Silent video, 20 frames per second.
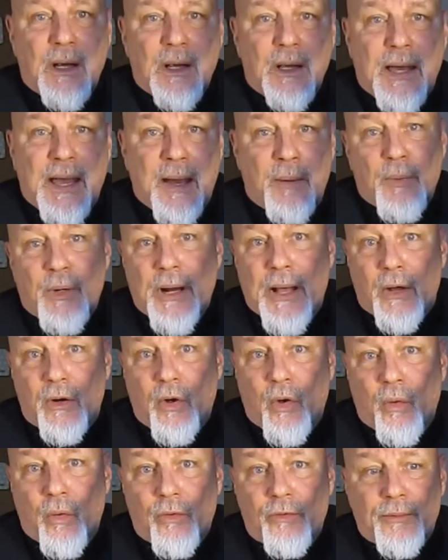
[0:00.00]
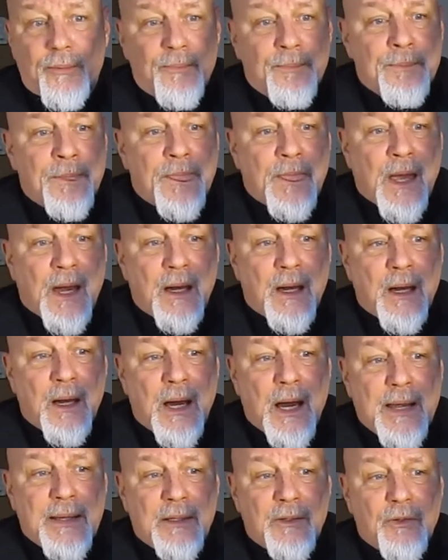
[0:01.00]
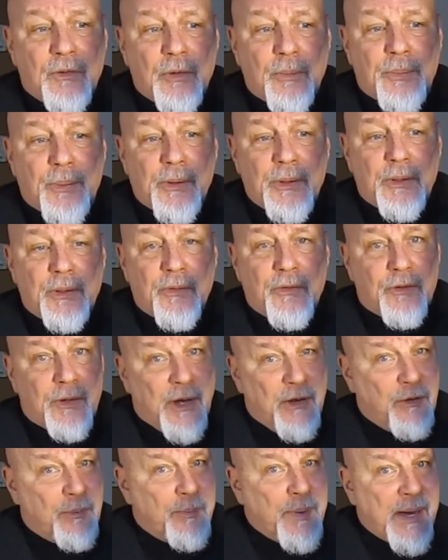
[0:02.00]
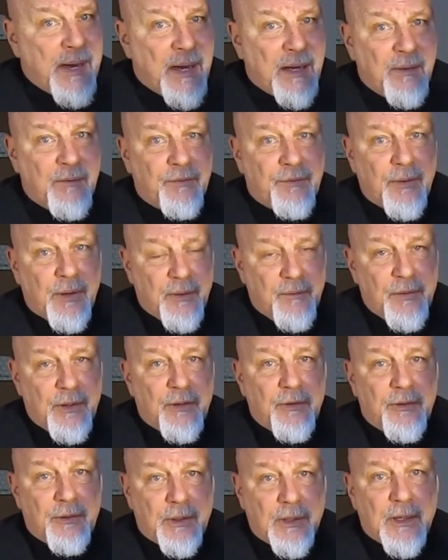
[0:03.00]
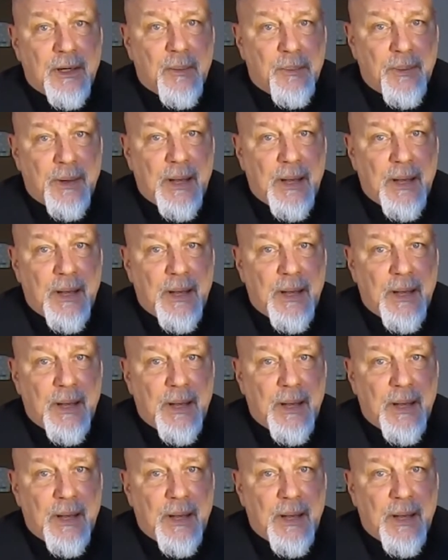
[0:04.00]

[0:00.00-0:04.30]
hammering out holes. I can do a pretty good sized bag of his in a couple